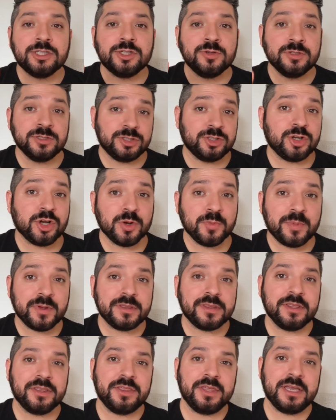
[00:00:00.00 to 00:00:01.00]
to
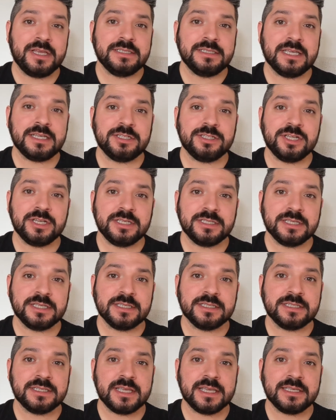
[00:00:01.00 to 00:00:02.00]
interpret the things that
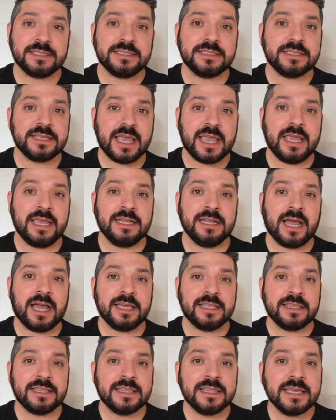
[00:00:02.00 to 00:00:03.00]
Jesus is saying.
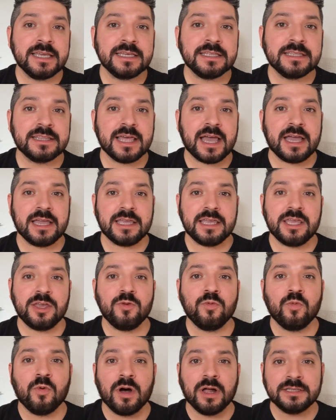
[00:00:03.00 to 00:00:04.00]
I think that
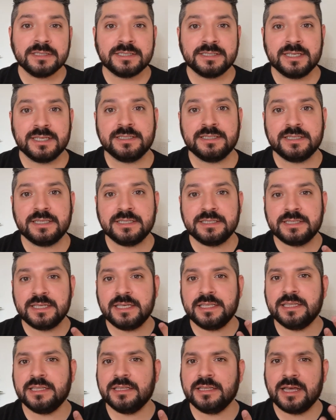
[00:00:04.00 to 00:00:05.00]
he wants us to
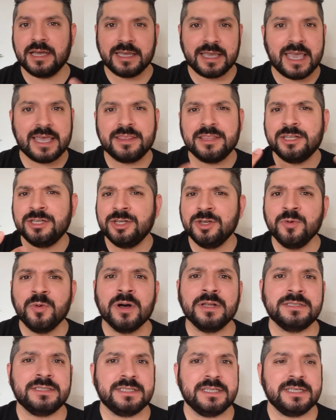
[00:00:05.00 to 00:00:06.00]
see, again, the
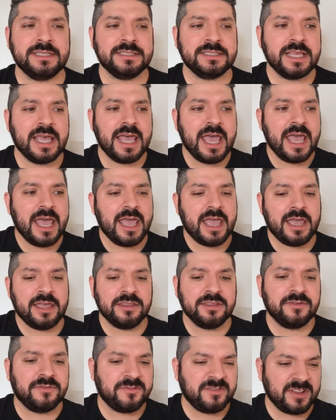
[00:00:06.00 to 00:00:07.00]
nuances
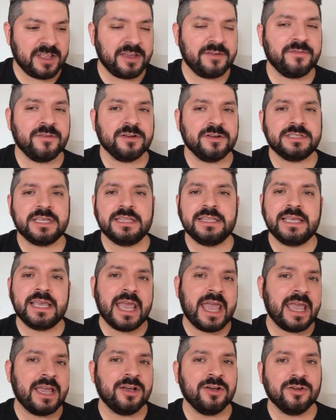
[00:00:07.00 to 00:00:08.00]
and the flavors and
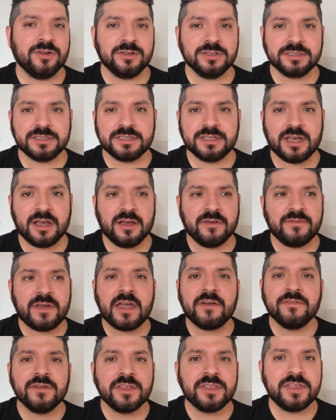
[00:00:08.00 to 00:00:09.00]
the angles of
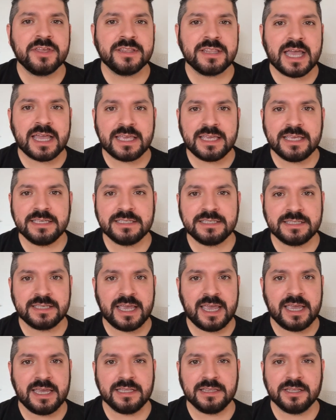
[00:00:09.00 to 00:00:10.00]
everything that he's
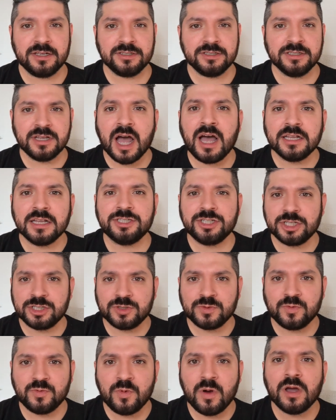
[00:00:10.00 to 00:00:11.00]
saying. There's not
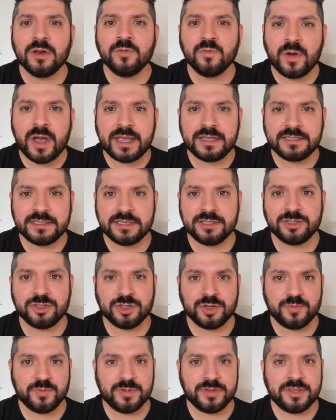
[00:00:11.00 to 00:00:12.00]
just one way to
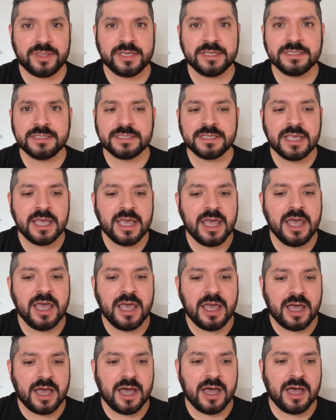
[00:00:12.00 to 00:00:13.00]
interpret this,
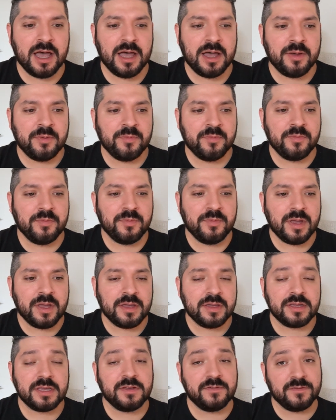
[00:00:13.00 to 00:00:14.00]
um,
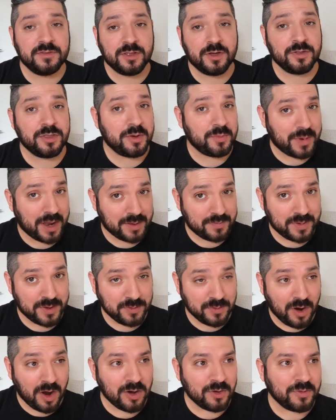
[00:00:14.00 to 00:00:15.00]
even though there might be
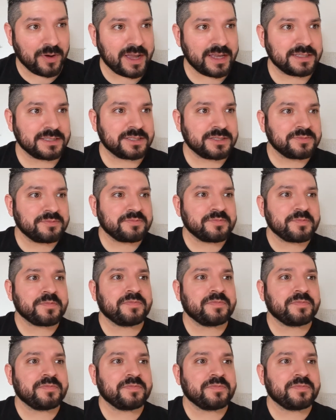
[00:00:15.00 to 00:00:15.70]
wrong ways.